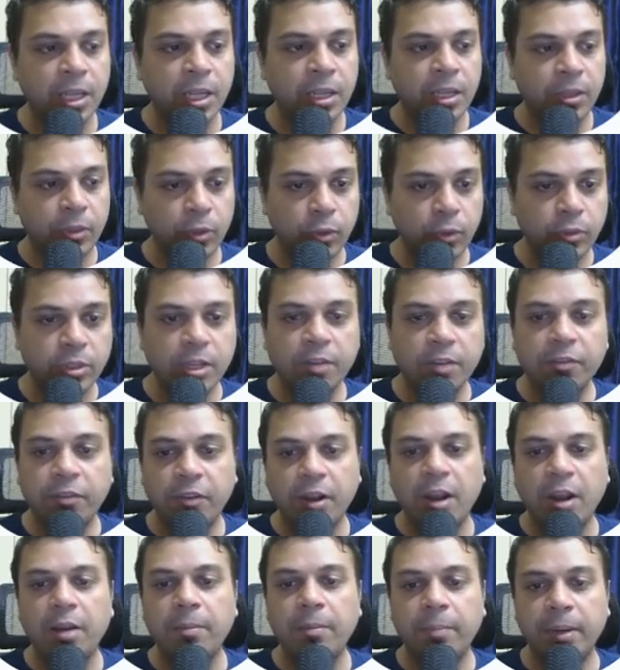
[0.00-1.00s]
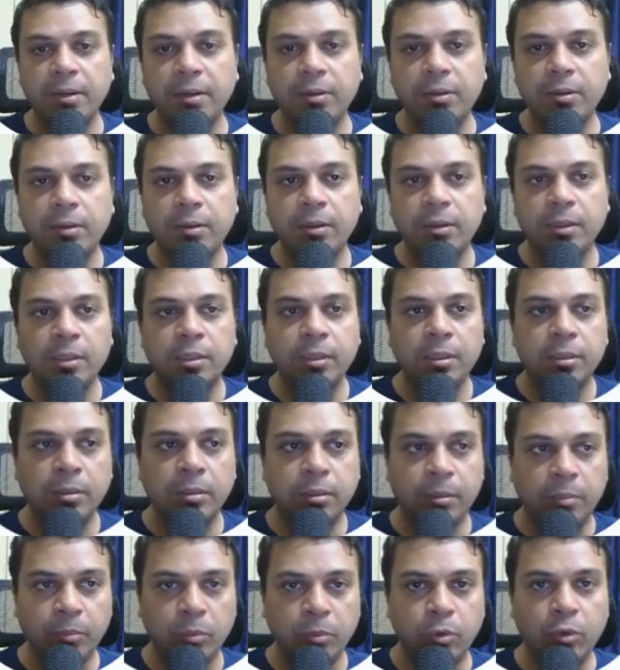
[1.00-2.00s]
Those are far better,
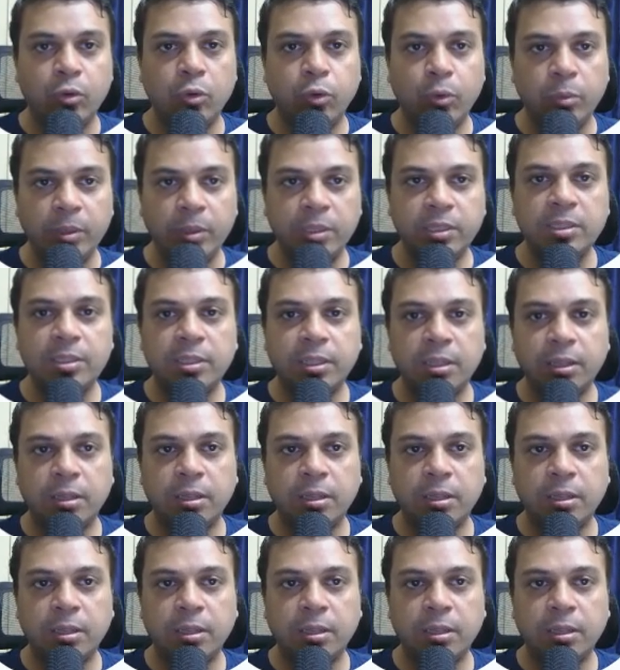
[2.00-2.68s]
more robust